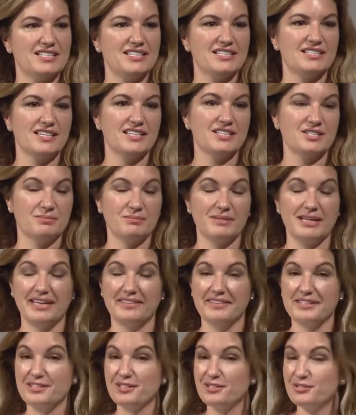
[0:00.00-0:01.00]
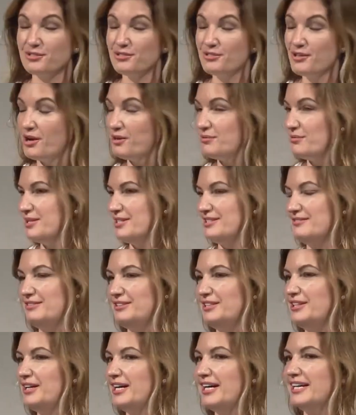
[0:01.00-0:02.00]
he said to me, and this is no word of a
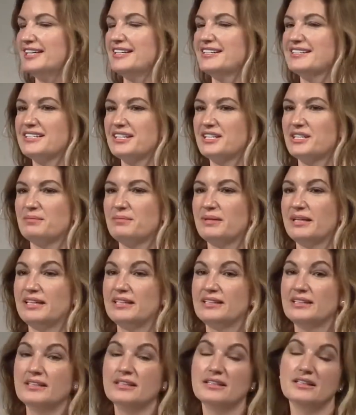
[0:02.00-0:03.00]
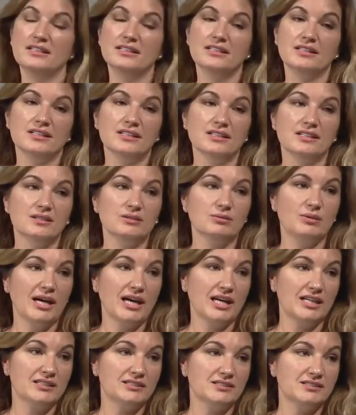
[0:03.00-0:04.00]
lie, he said to me,
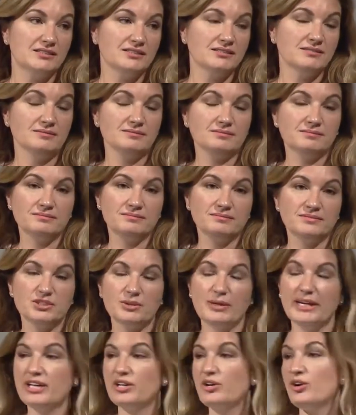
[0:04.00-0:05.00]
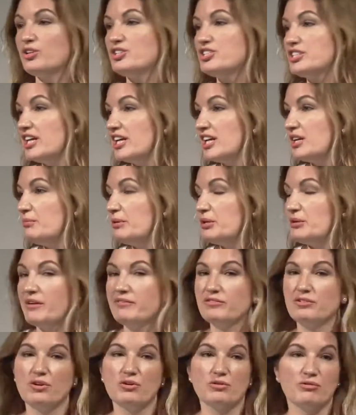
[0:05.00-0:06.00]
"Well, you ain't got a dick, but you
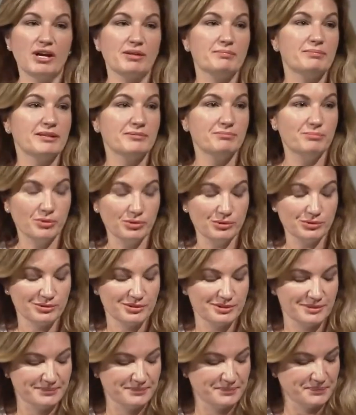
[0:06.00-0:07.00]
have got great big balls."